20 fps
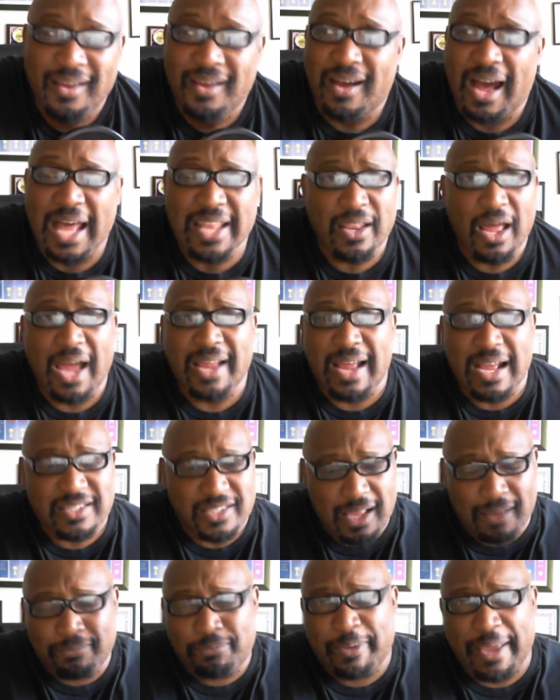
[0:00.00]
I
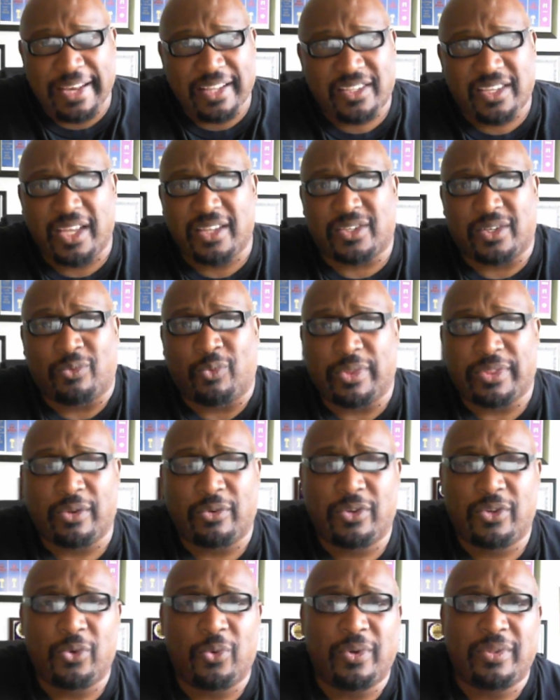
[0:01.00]
stopped paying attention to what they're
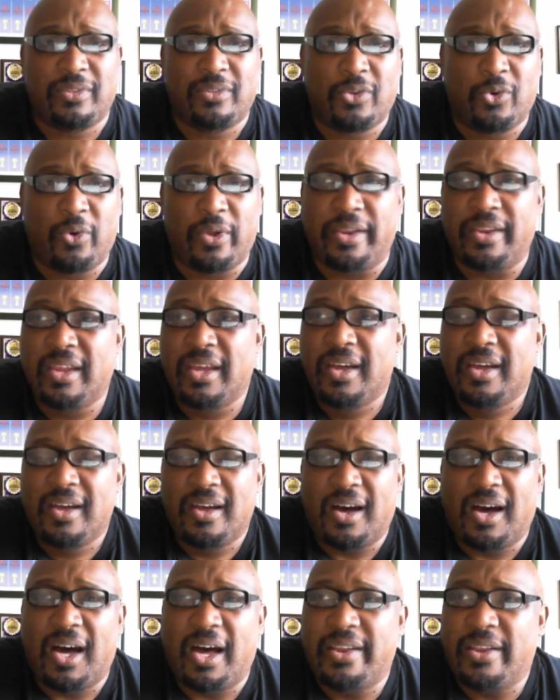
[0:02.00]
doing.
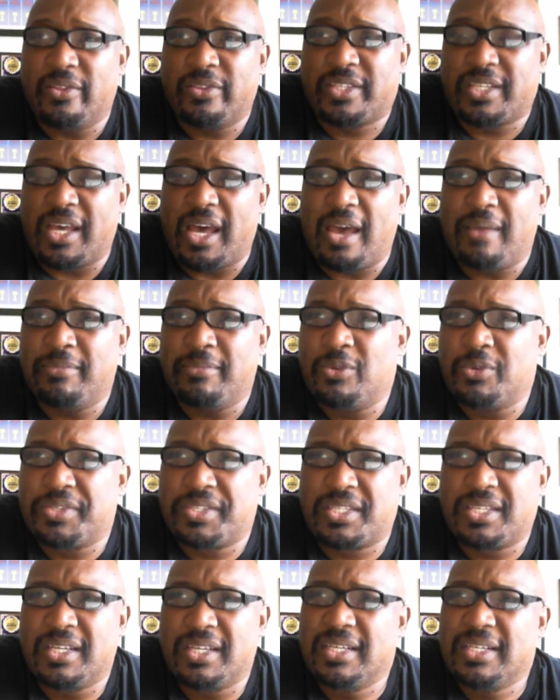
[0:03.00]
Another time it
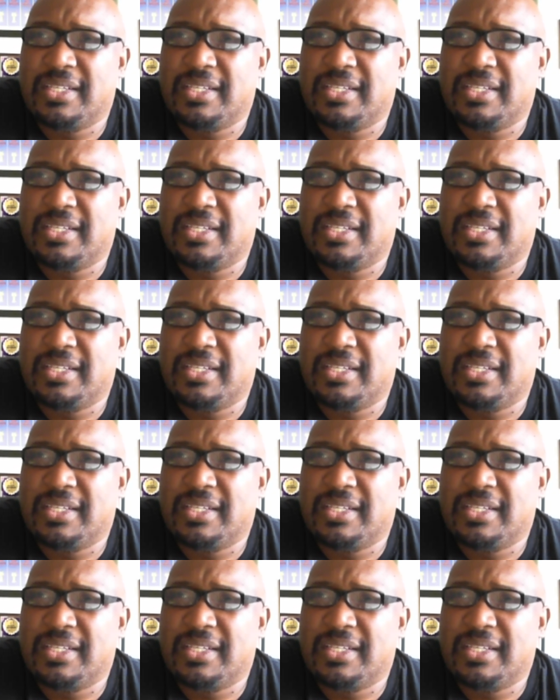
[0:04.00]
was...